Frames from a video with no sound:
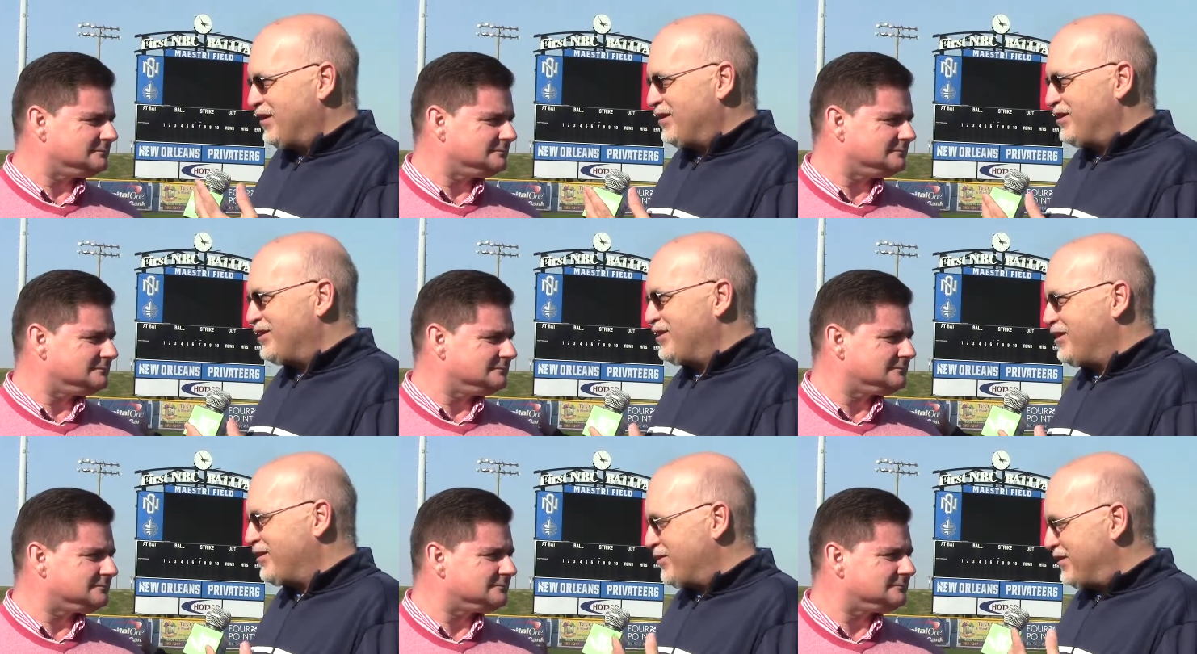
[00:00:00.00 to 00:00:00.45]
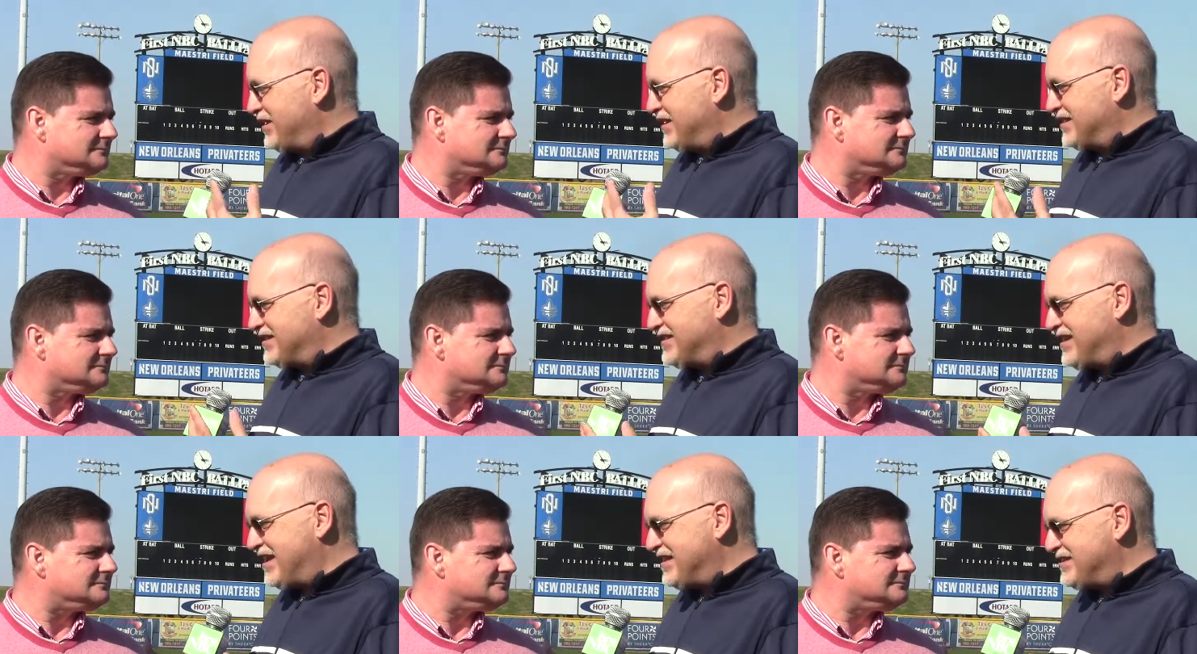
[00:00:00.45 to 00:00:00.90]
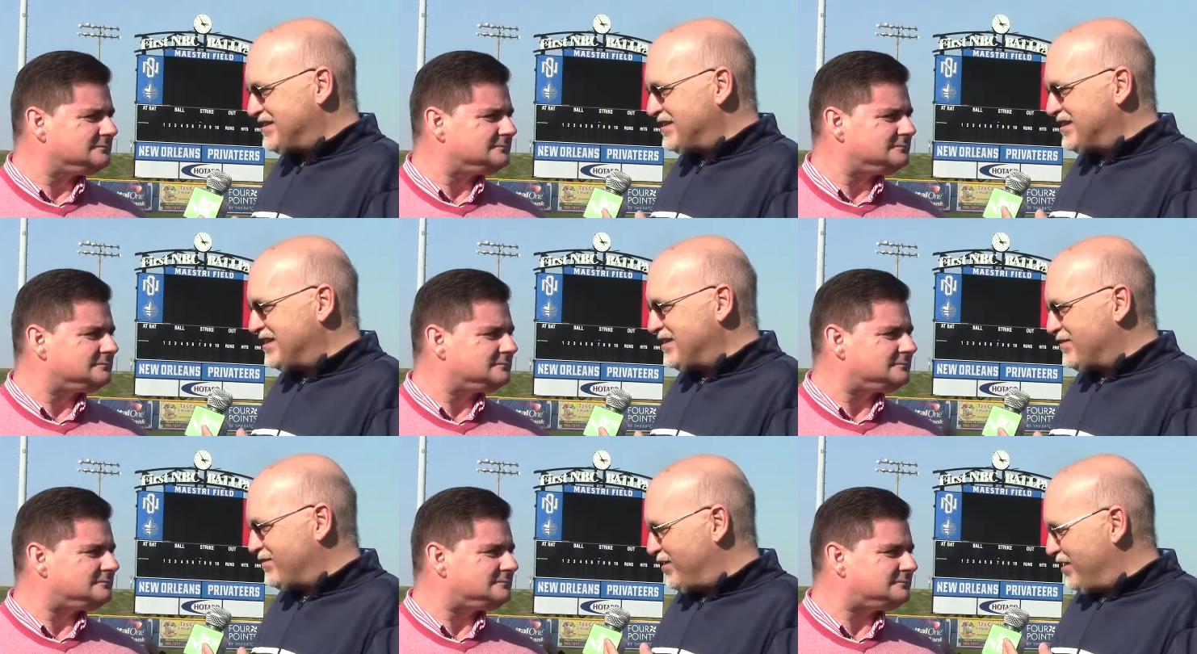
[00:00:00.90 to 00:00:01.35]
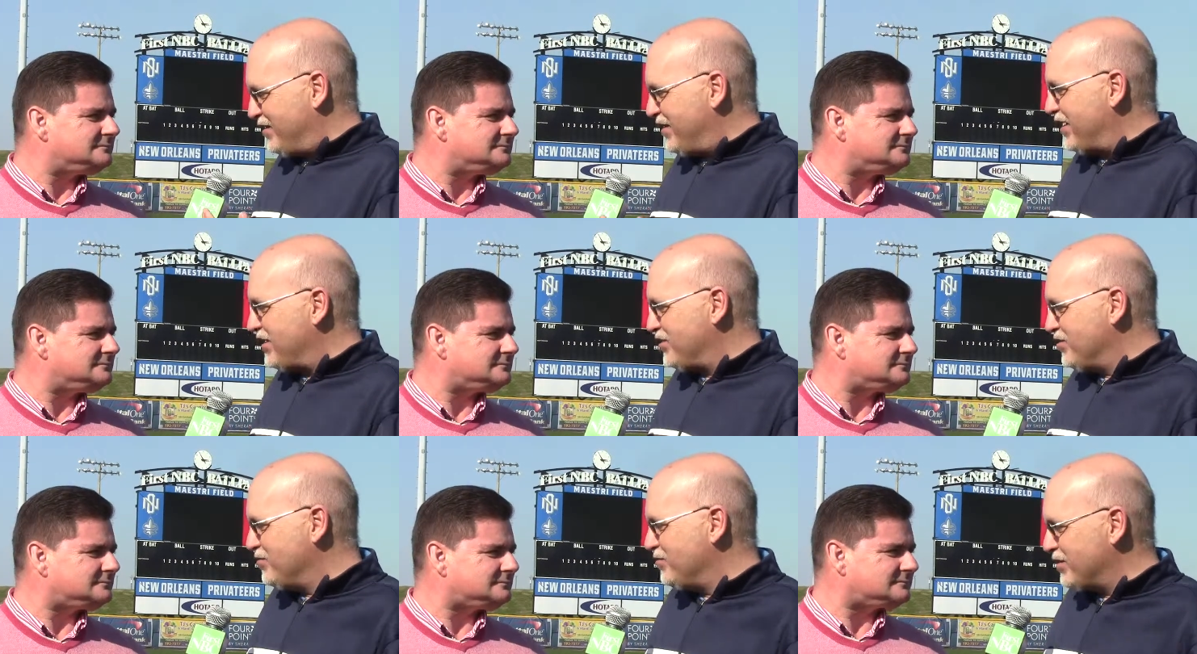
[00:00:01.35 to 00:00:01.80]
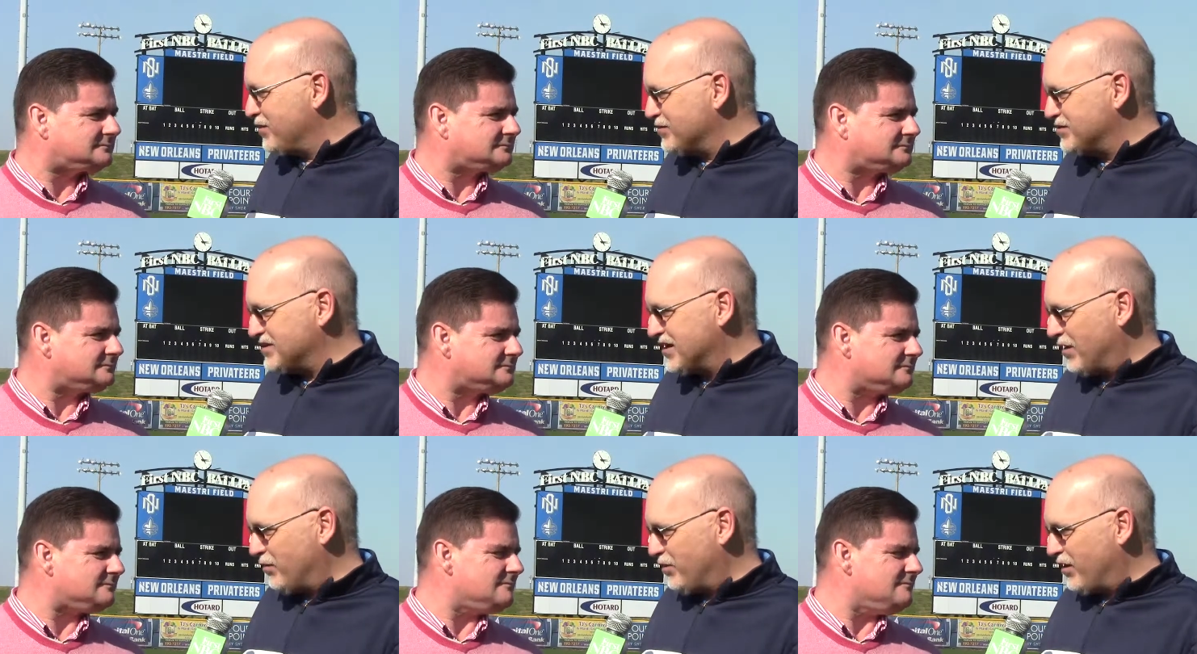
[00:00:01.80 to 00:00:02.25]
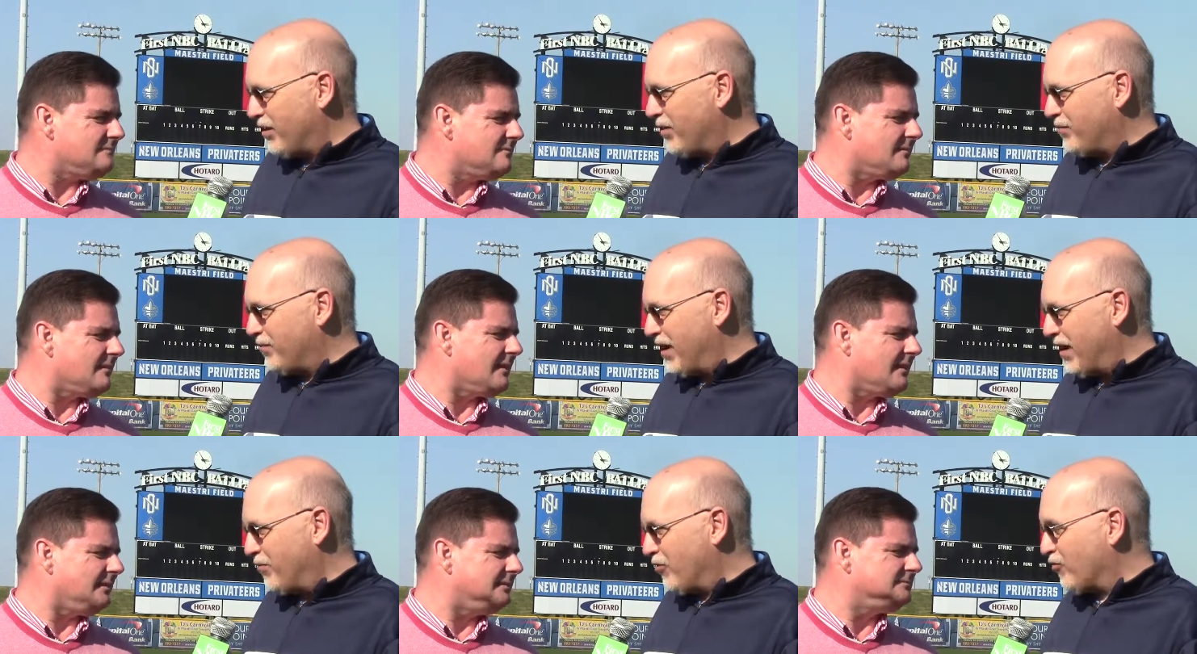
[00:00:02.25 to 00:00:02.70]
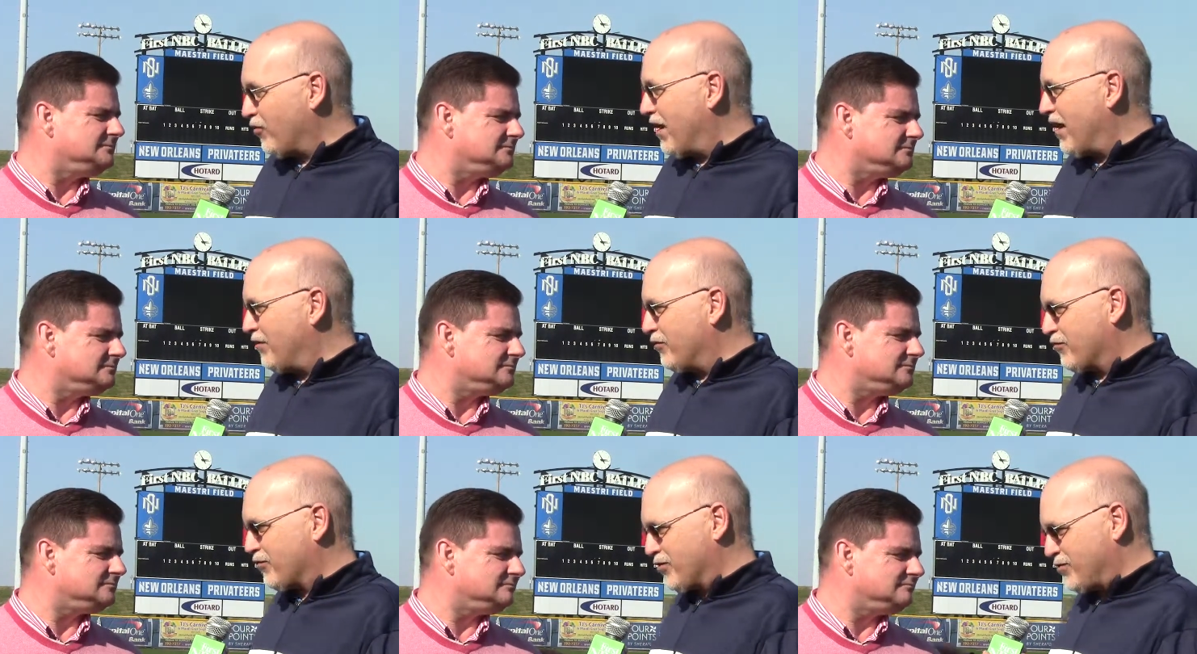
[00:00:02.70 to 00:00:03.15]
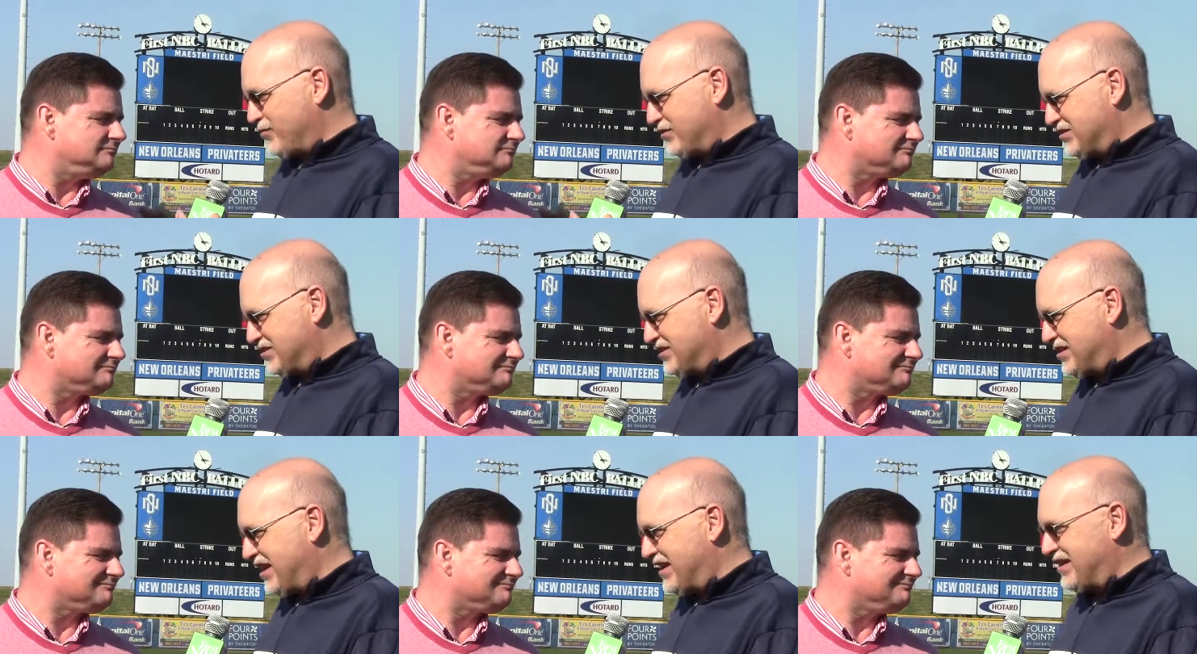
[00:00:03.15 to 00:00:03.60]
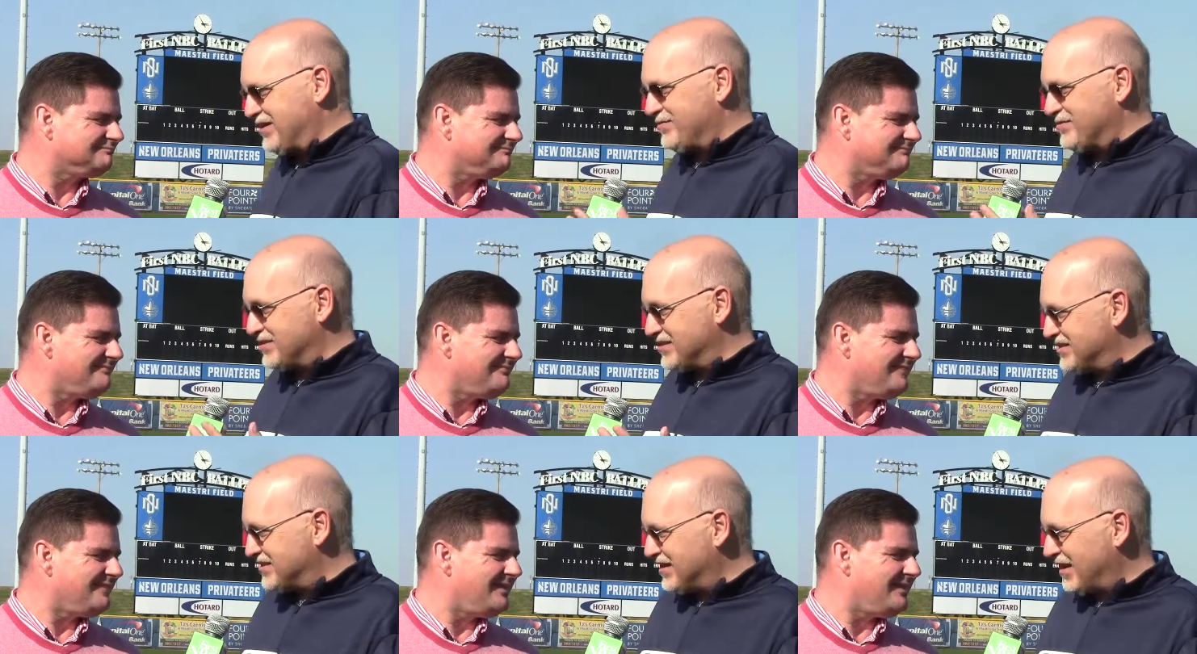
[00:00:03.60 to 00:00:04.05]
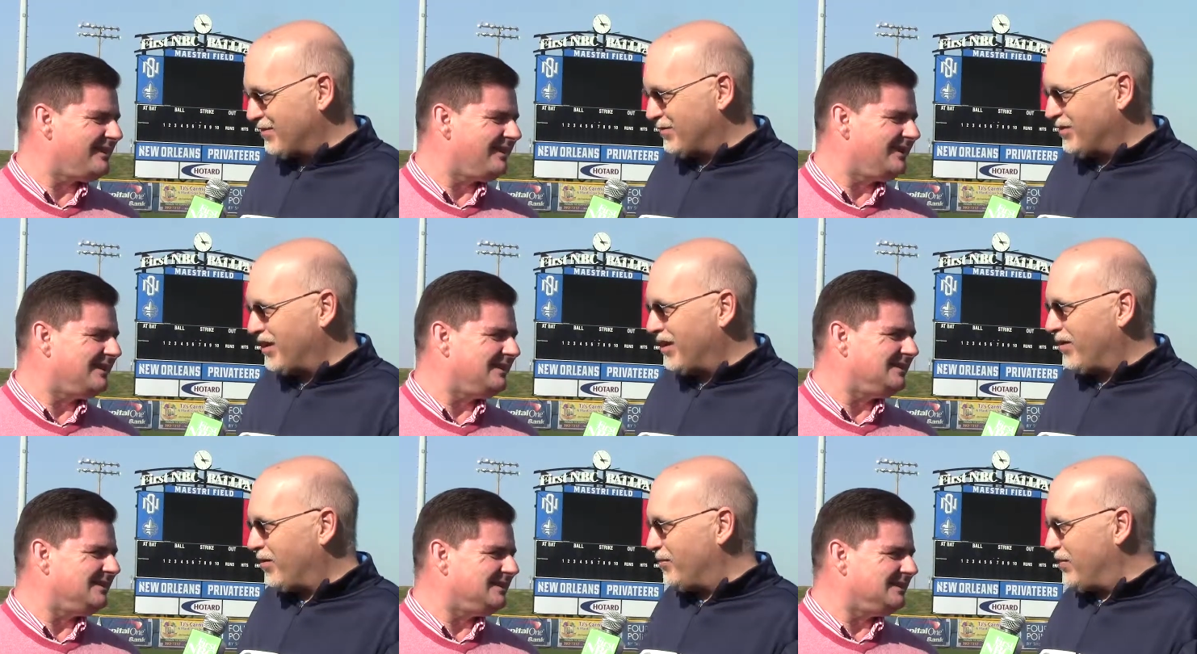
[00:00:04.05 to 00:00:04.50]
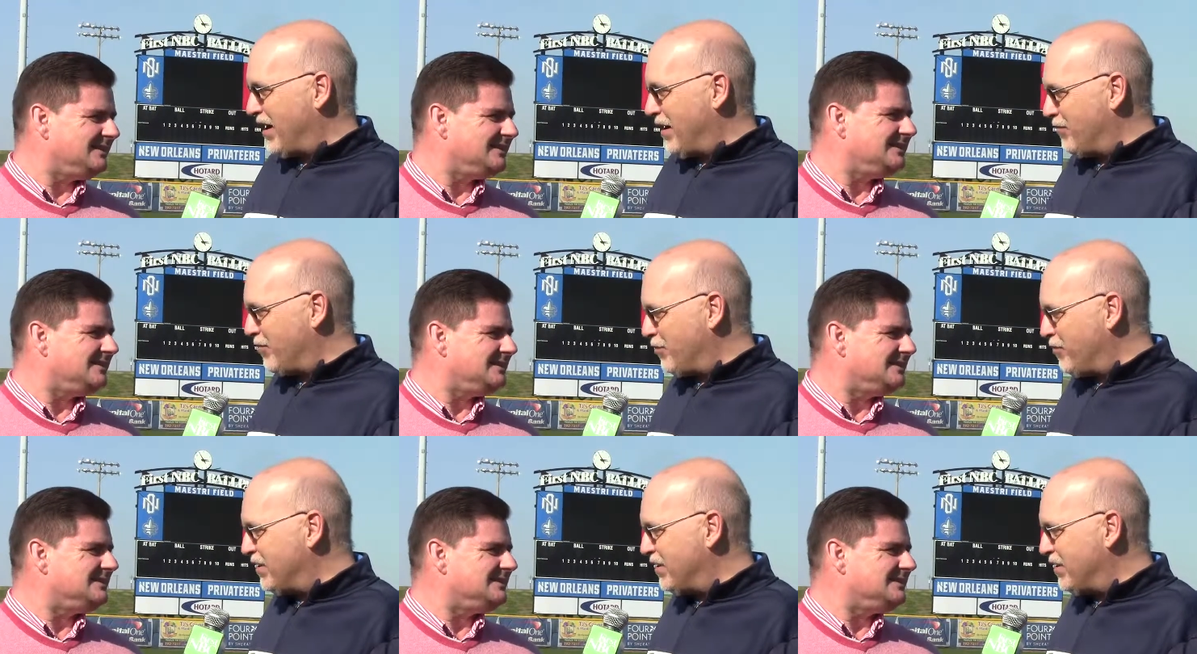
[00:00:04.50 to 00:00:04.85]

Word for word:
Speaker 1: you know, the intensity of that UNO South Alabama rivalry when Stanky was at South Alabama,